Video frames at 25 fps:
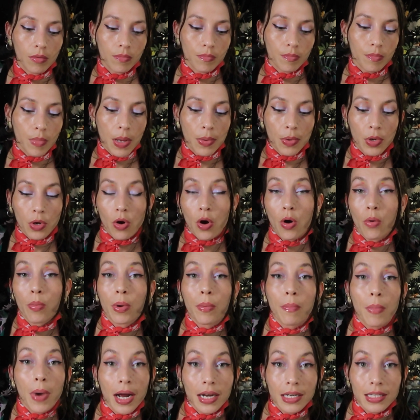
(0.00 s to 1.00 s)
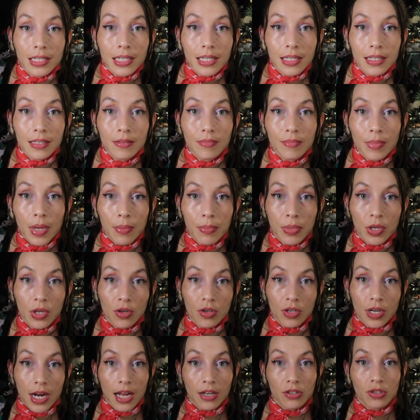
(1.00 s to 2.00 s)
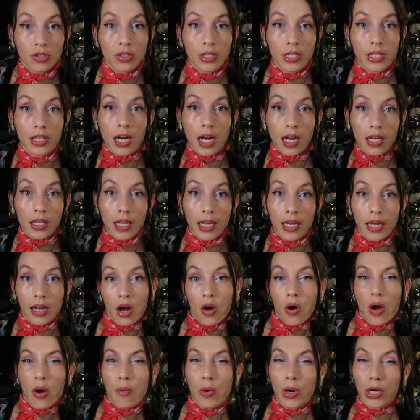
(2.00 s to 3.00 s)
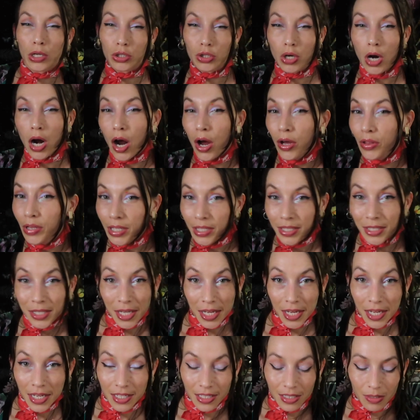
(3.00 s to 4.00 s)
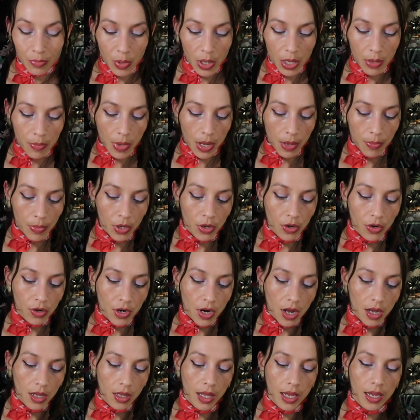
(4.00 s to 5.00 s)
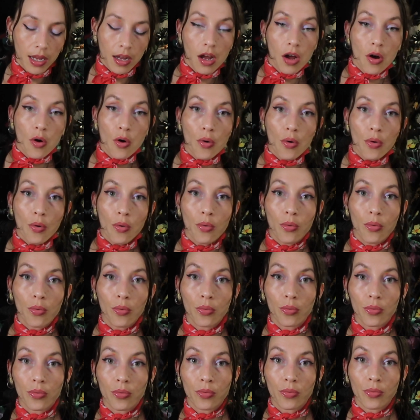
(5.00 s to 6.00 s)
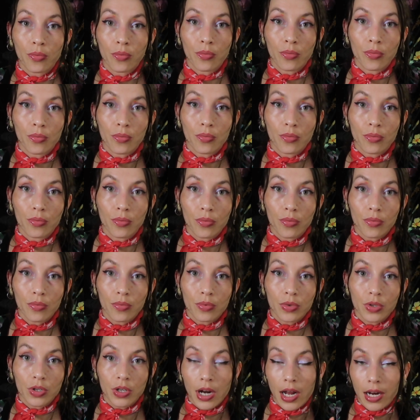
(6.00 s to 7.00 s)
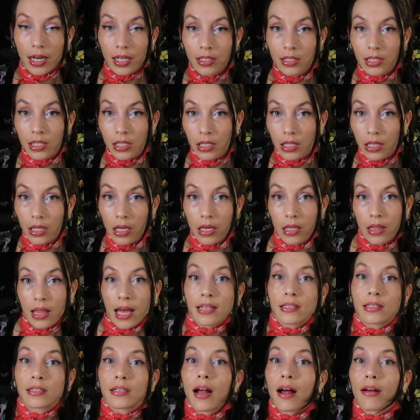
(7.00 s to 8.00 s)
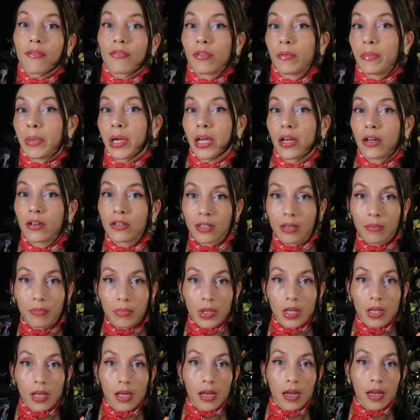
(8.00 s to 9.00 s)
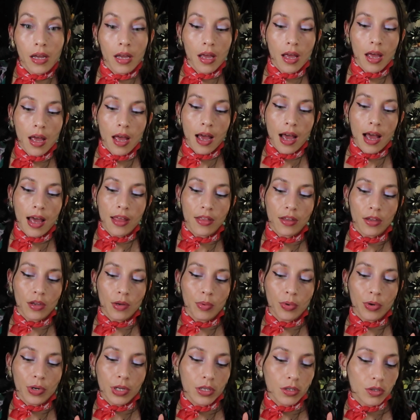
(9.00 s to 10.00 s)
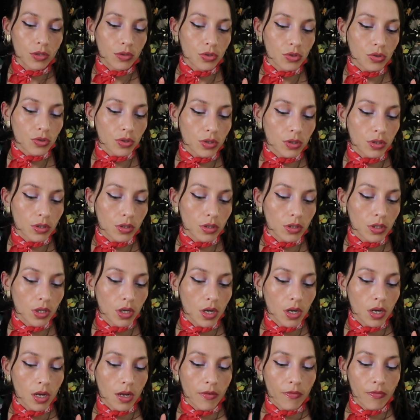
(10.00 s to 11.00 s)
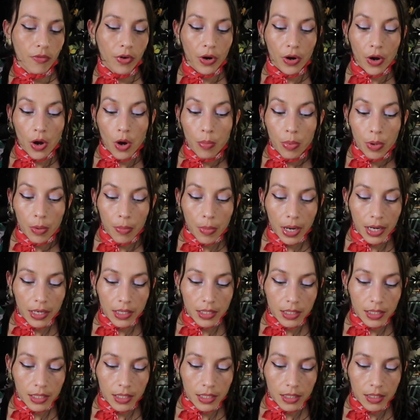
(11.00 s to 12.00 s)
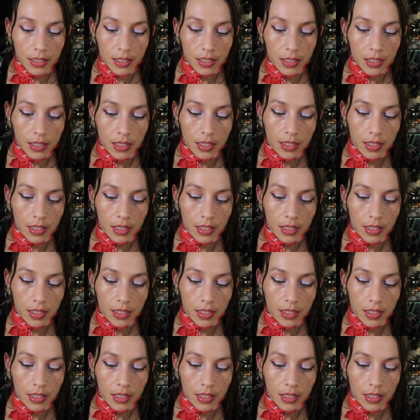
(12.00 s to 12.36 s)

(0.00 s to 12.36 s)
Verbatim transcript: maybe you're open-minded. Maybe you're naturally not like, oh, I want to try all these things, but maybe you're not like, oh, you're not instantly like, that's not for me or something. I think you're pretty neutral, very open-minded,